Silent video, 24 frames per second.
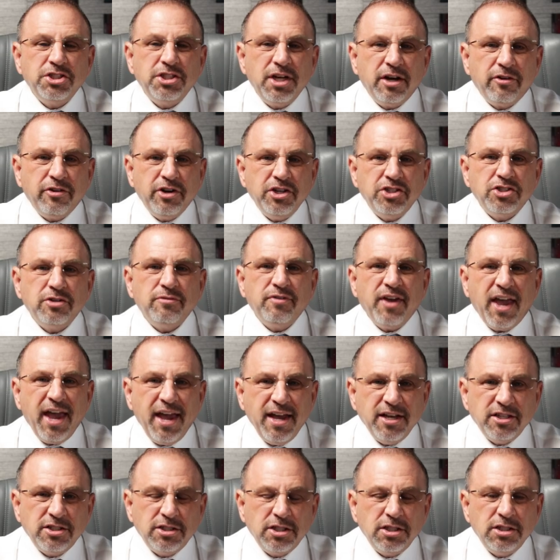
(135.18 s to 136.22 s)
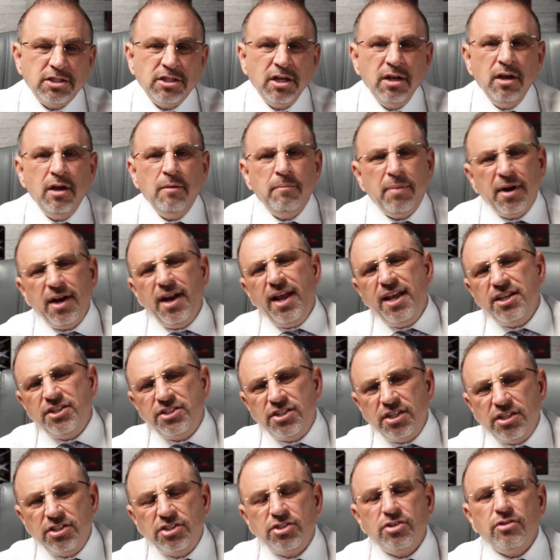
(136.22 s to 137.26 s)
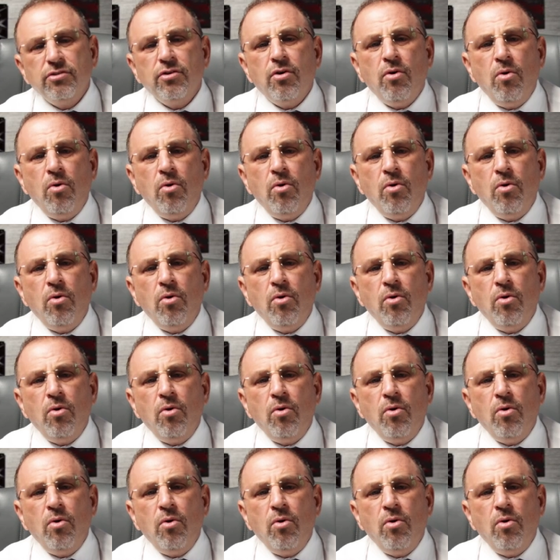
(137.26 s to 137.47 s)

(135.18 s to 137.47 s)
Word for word: series of cases, but in essence, the